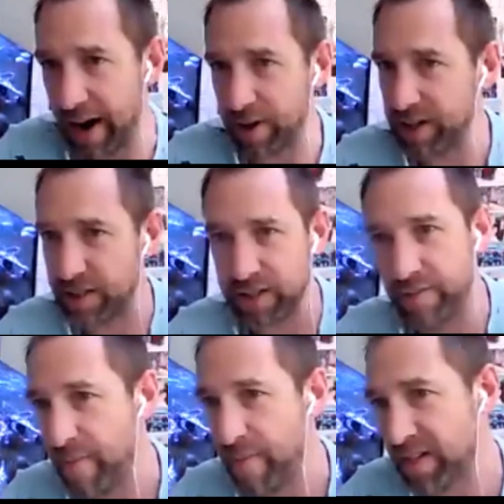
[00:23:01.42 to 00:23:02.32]
into
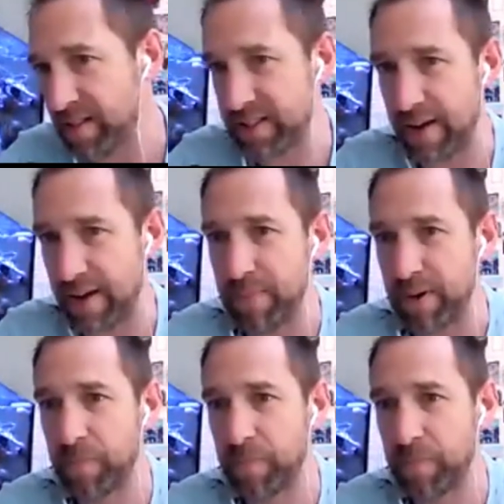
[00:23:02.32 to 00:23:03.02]
November, December,